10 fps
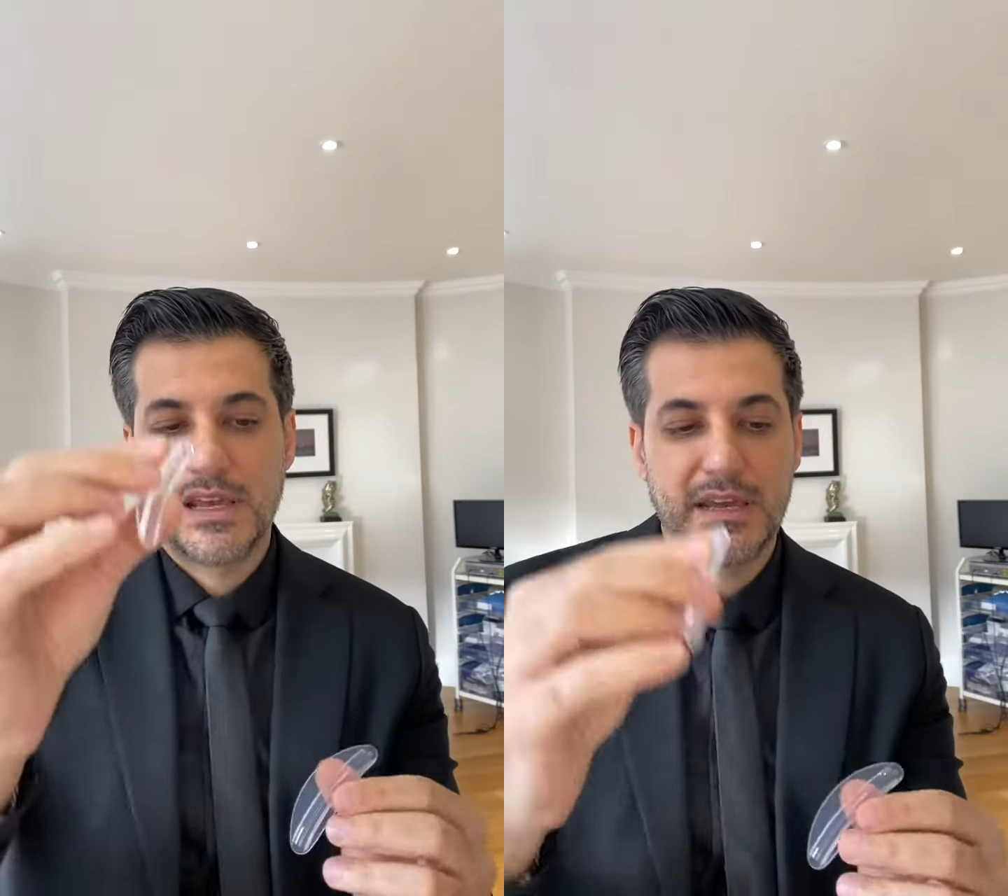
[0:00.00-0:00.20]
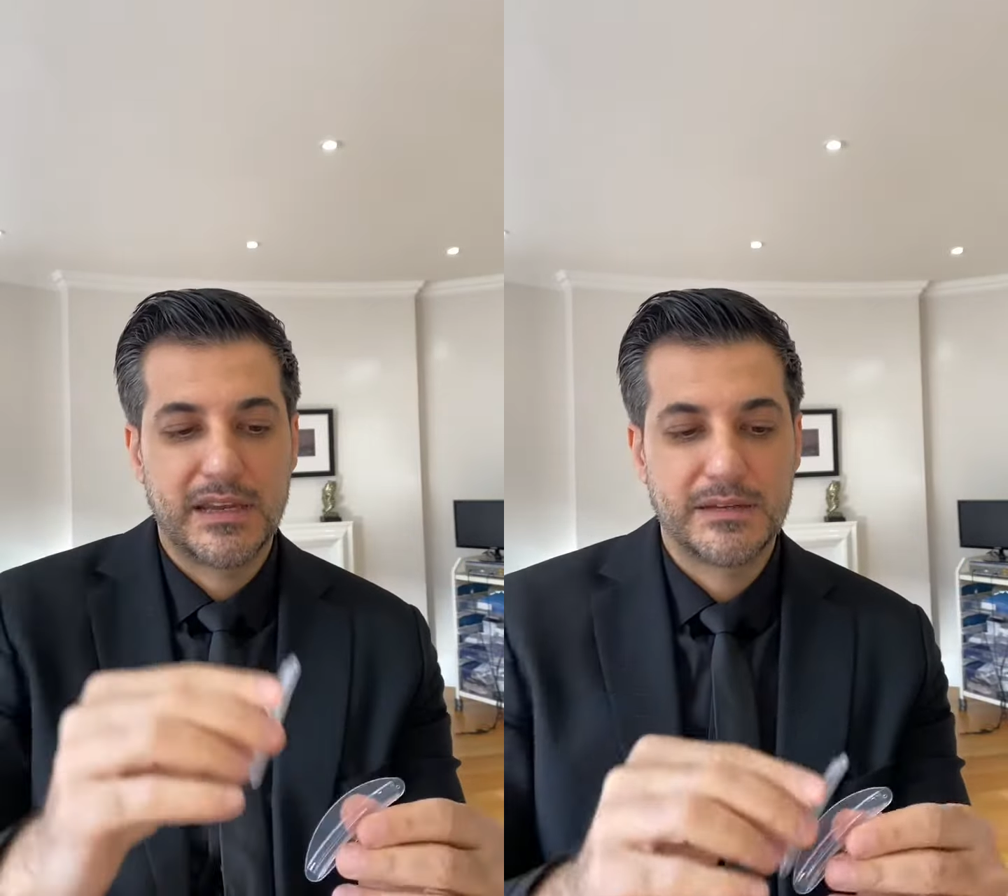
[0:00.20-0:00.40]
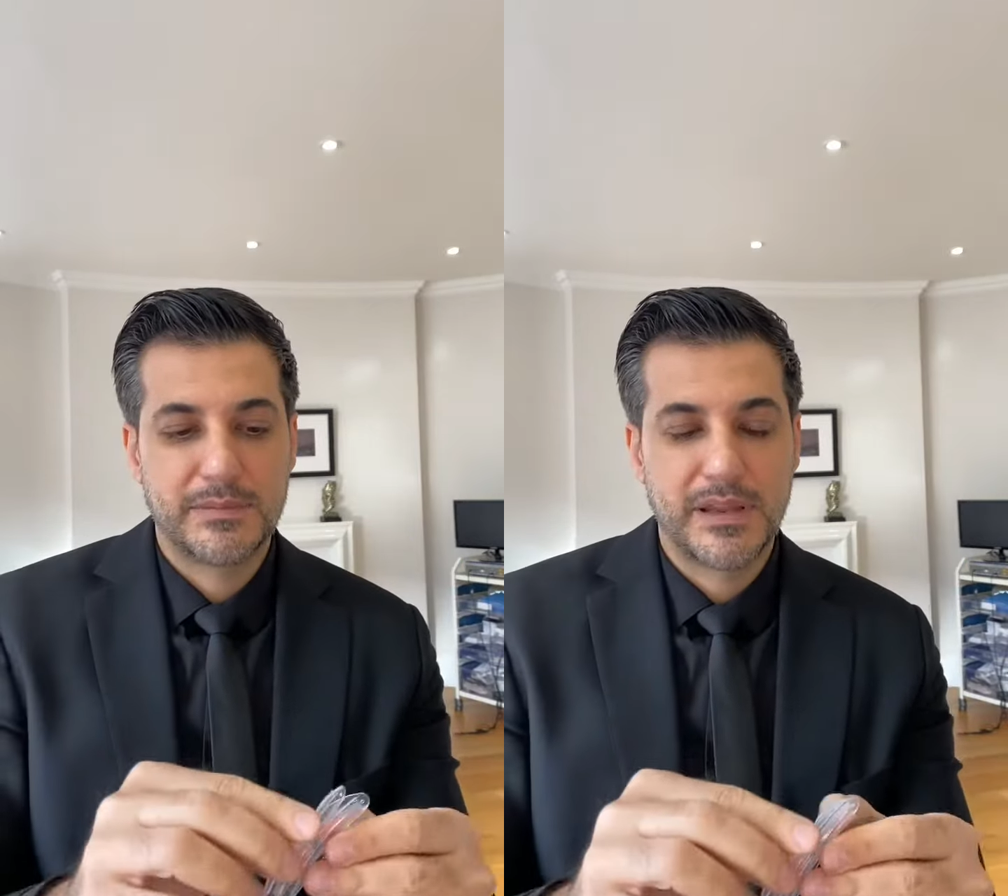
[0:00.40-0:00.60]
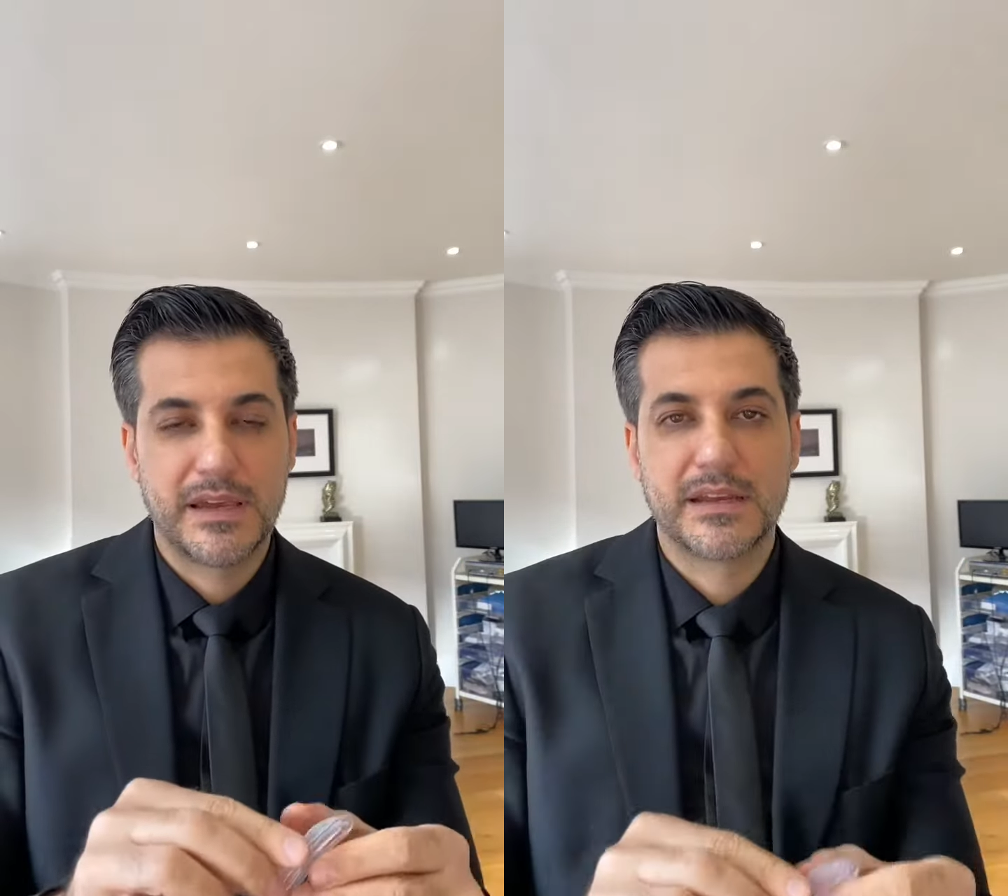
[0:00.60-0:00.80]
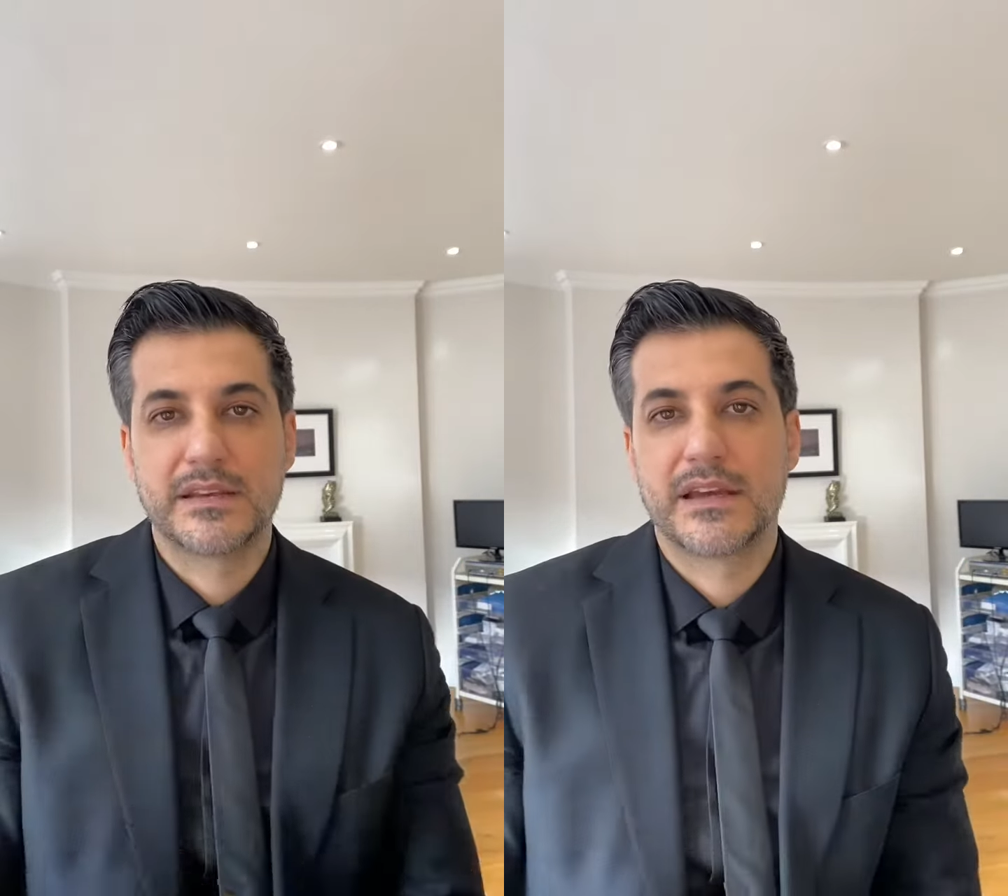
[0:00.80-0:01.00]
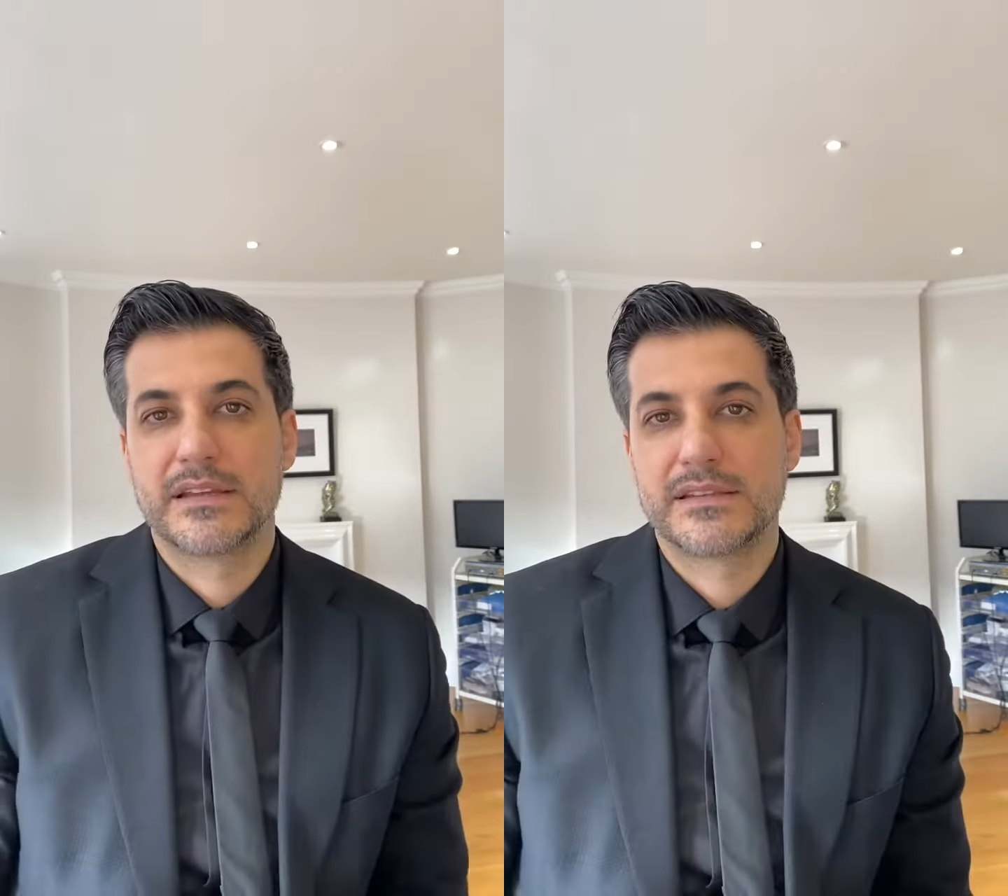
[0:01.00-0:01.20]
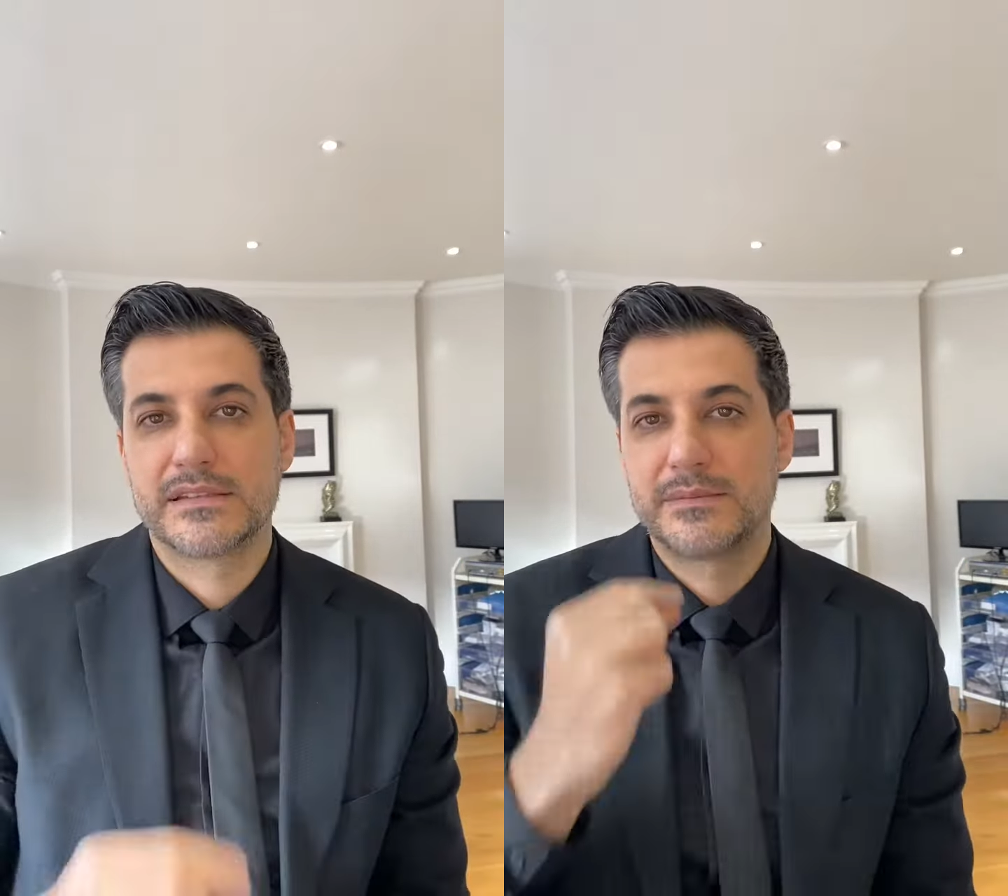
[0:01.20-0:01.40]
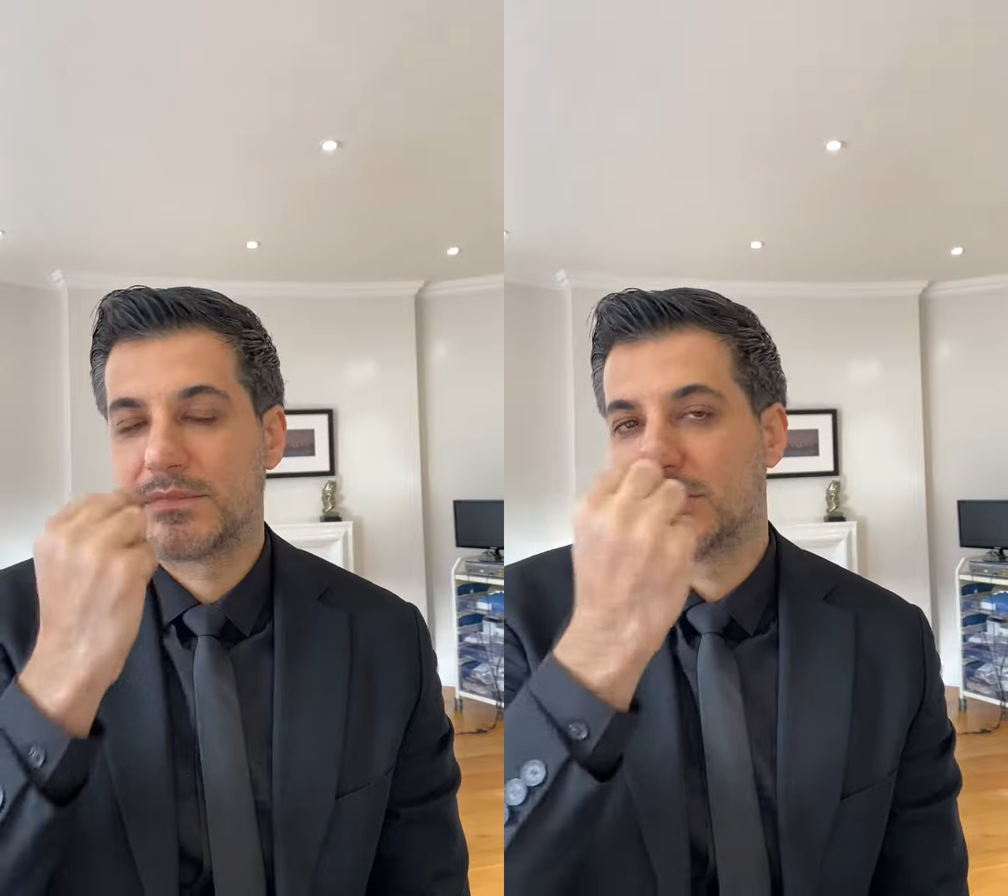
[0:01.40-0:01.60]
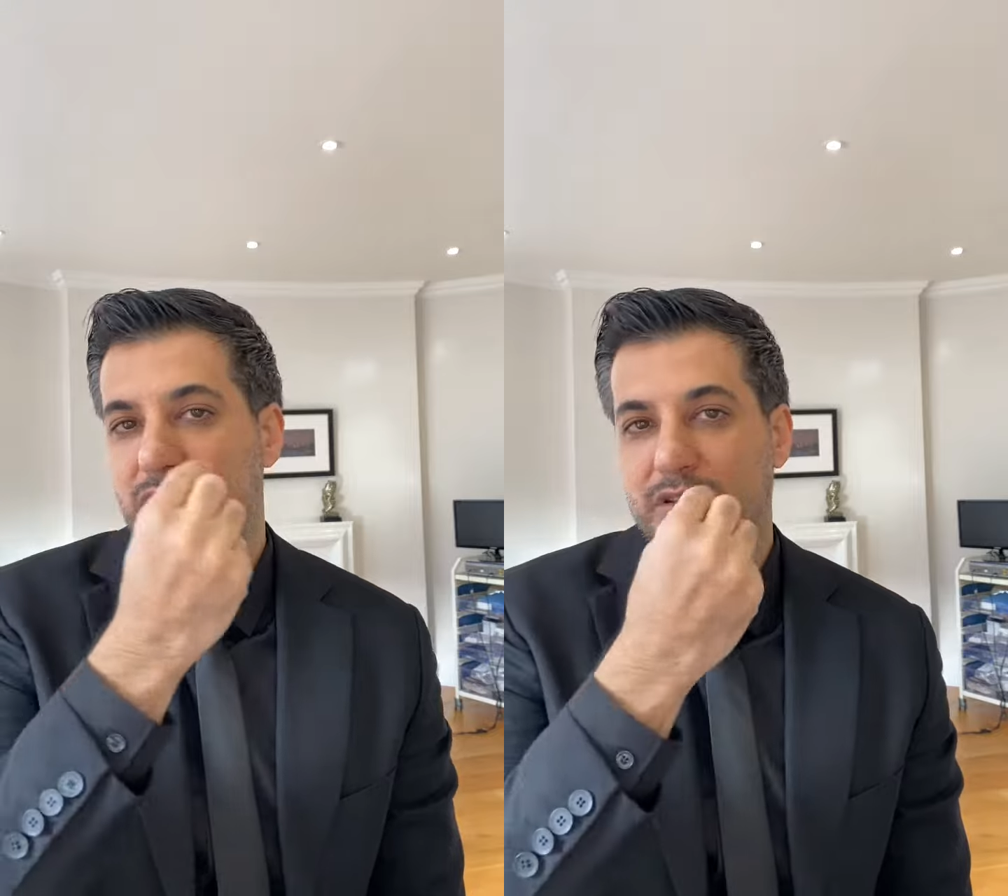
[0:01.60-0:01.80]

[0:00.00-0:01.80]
and applying the antiseptic